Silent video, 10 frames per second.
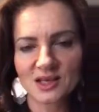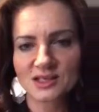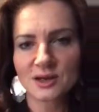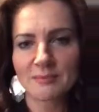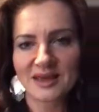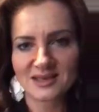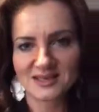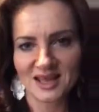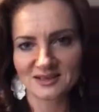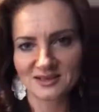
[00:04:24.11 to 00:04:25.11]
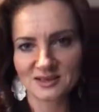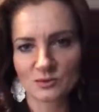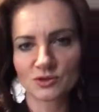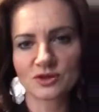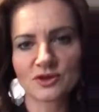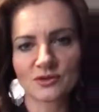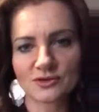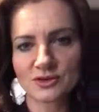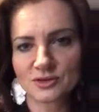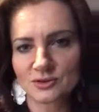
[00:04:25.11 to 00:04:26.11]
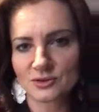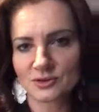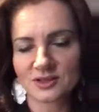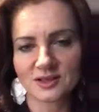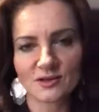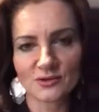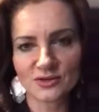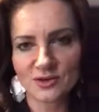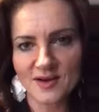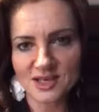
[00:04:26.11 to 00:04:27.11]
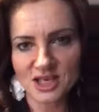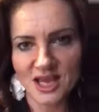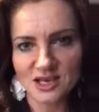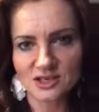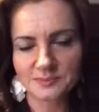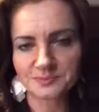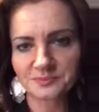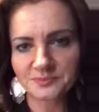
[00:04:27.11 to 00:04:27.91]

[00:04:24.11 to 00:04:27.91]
So it makes sense, once you've gone through school and you've gone through all your education,